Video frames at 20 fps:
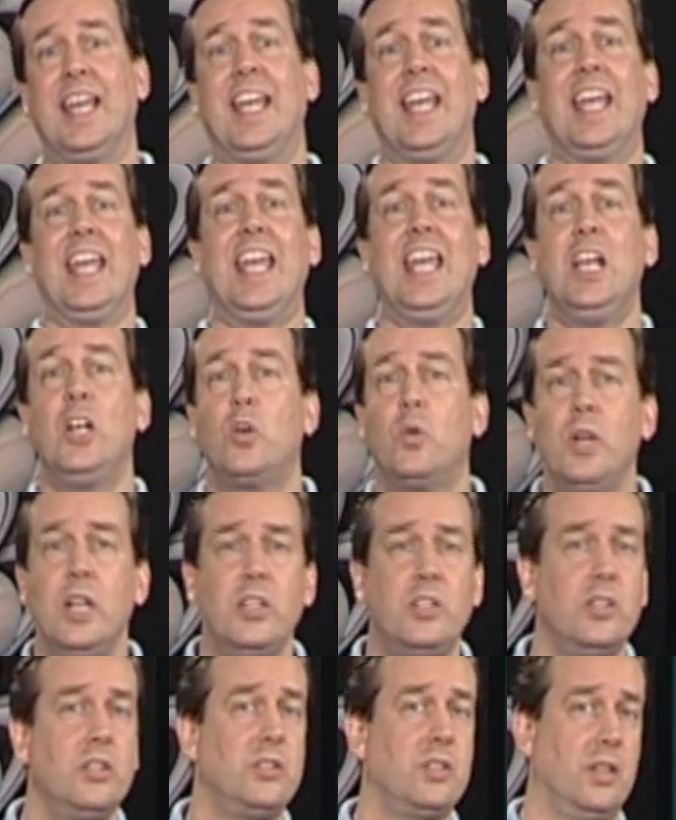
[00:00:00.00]

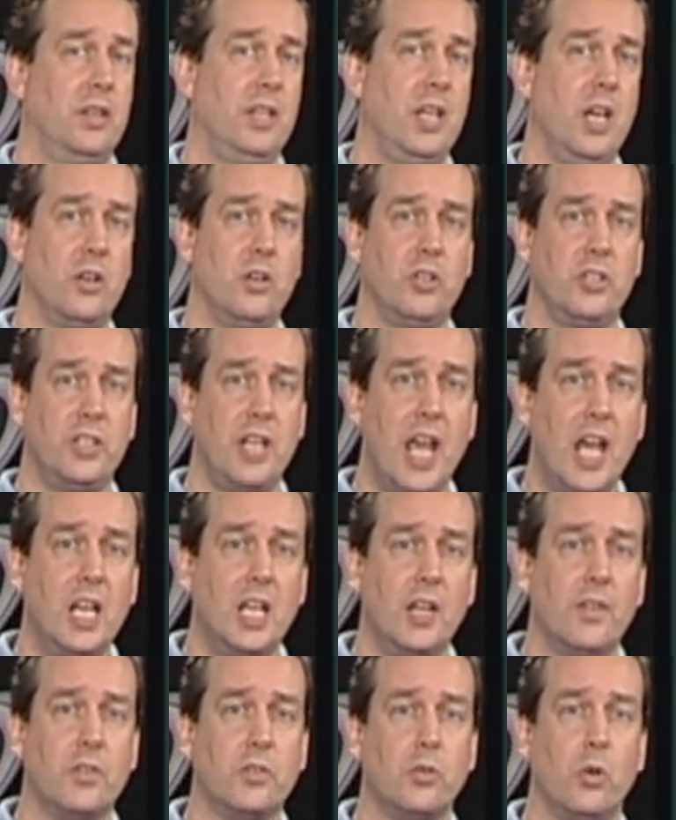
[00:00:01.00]
increases the understanding of
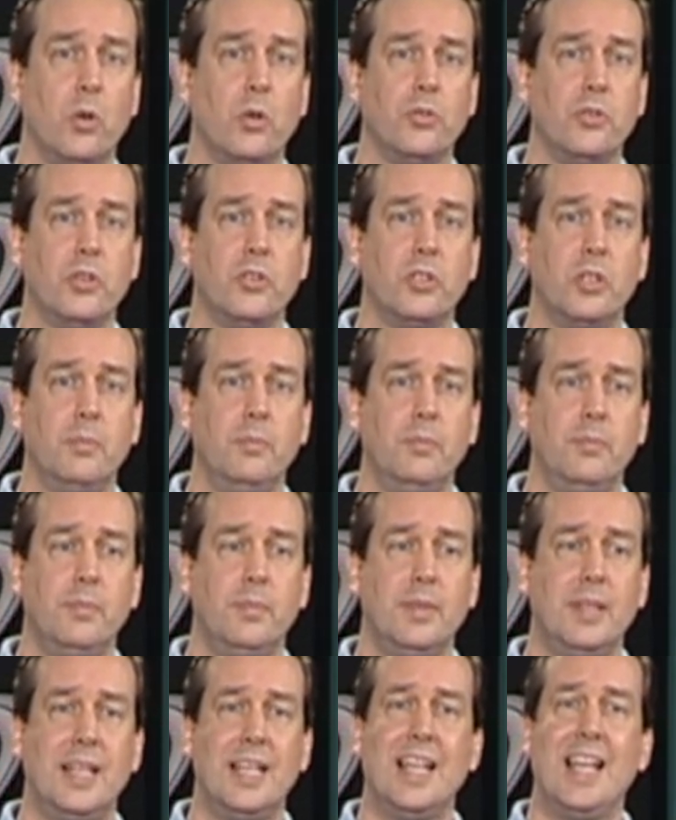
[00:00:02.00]
the solar system
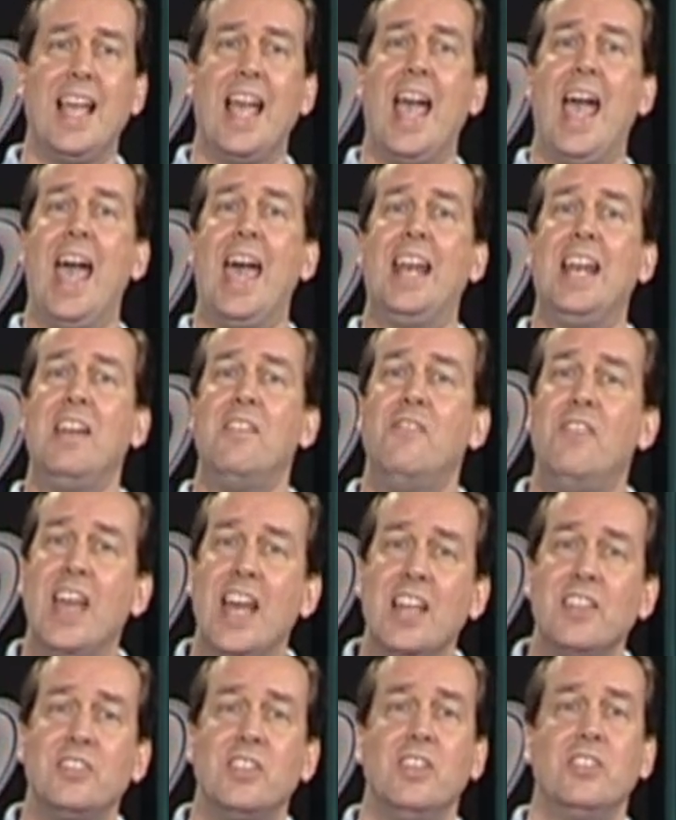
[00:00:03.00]
and
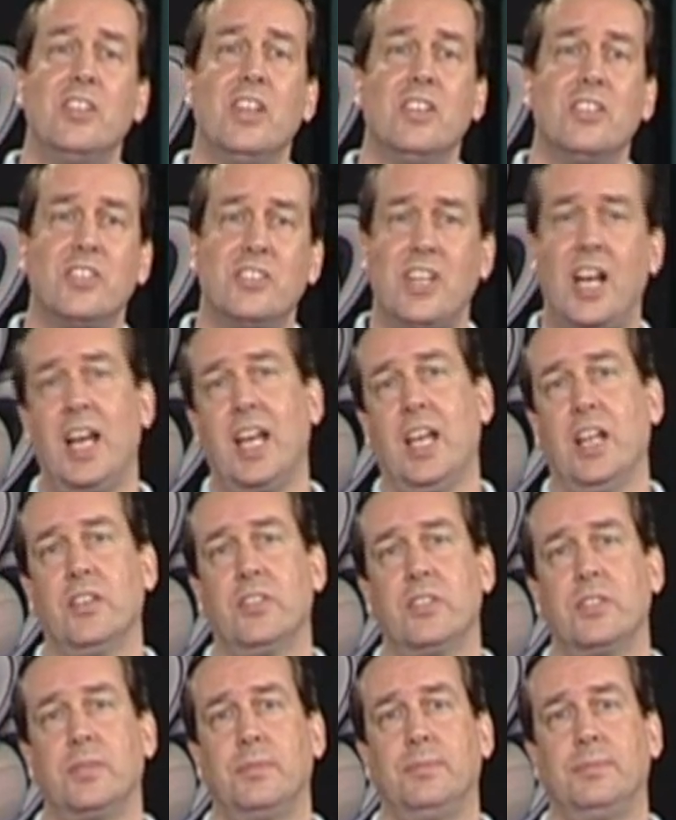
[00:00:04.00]
advances science.
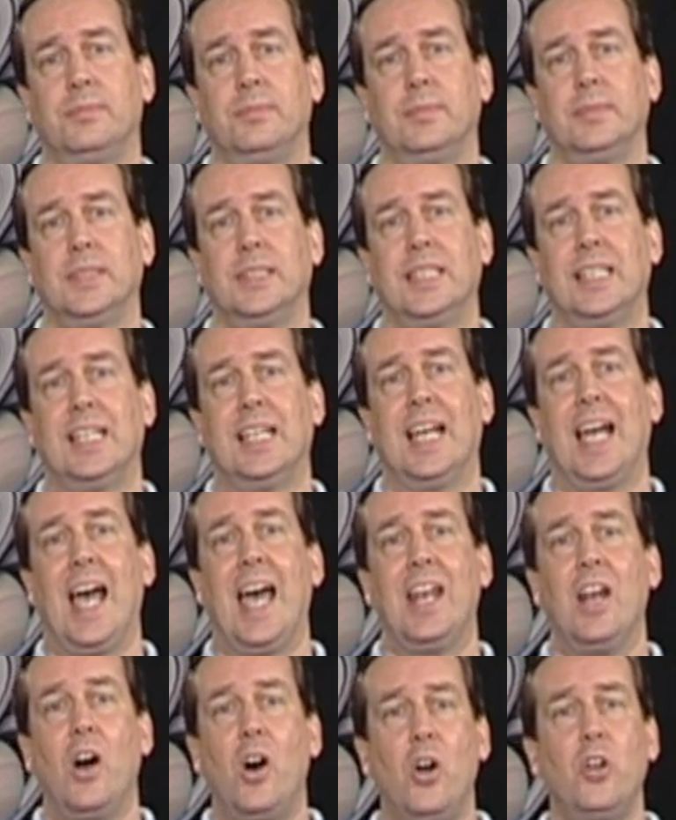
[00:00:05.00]
And
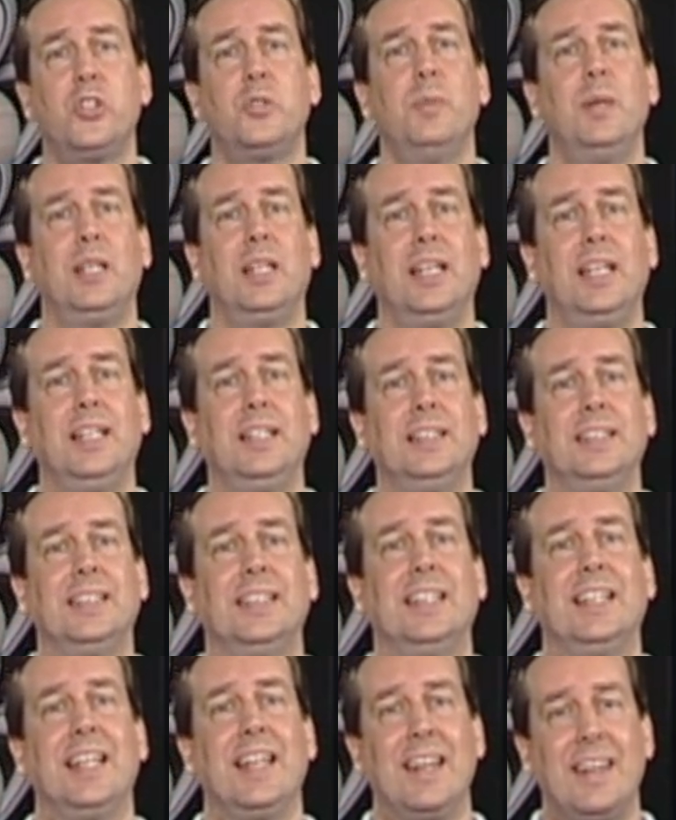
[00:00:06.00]
ultimately,
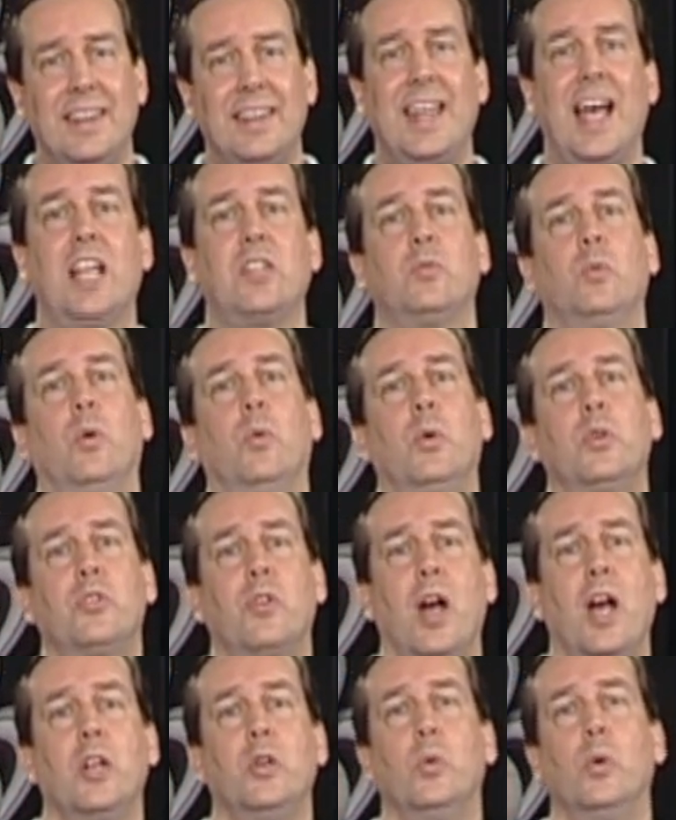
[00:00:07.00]
that's what we're
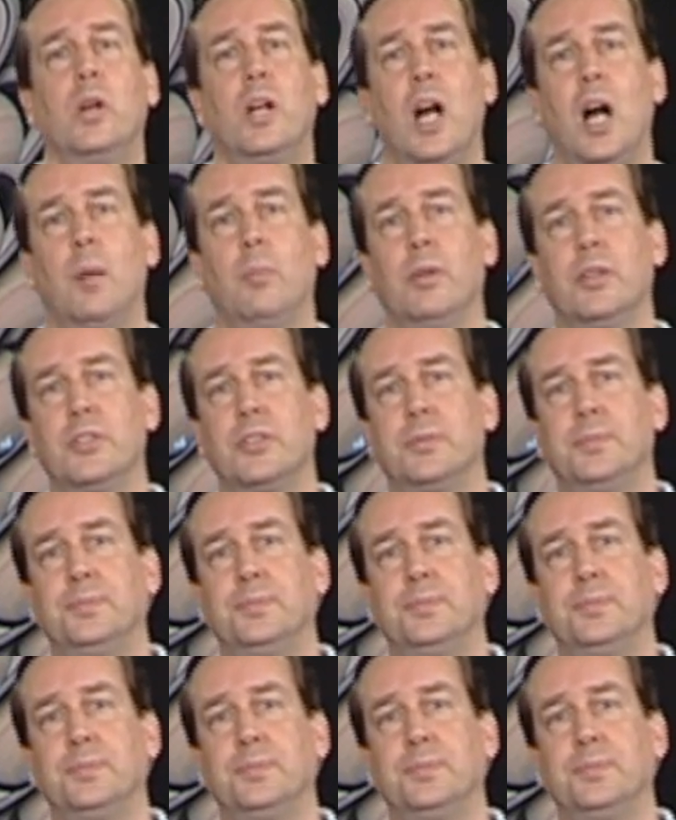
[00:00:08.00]
trying to accomplish.